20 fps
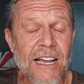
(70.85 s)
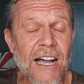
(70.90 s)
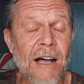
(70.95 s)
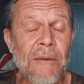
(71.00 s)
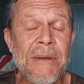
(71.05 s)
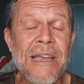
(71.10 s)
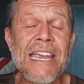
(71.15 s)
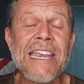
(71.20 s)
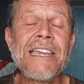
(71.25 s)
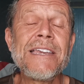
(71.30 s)
I
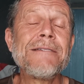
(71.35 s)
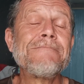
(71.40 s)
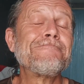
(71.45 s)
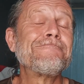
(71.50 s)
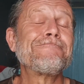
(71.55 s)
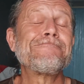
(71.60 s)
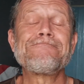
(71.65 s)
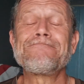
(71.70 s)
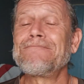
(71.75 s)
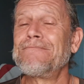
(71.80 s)

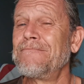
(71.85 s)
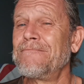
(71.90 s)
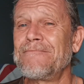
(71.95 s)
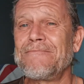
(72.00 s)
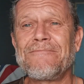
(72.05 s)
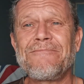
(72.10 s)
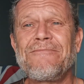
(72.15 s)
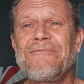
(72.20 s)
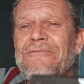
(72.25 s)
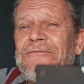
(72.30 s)
mean,
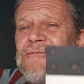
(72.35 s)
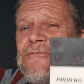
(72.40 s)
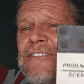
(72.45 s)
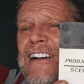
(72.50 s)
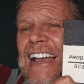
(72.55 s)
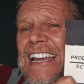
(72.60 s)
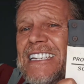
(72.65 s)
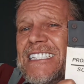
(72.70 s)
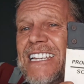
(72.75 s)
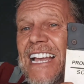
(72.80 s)

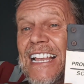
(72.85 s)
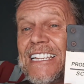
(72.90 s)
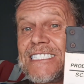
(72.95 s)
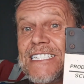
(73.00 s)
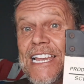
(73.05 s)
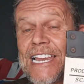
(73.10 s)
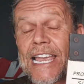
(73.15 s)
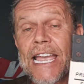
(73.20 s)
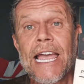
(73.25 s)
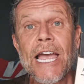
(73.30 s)

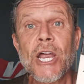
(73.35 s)
fantastic.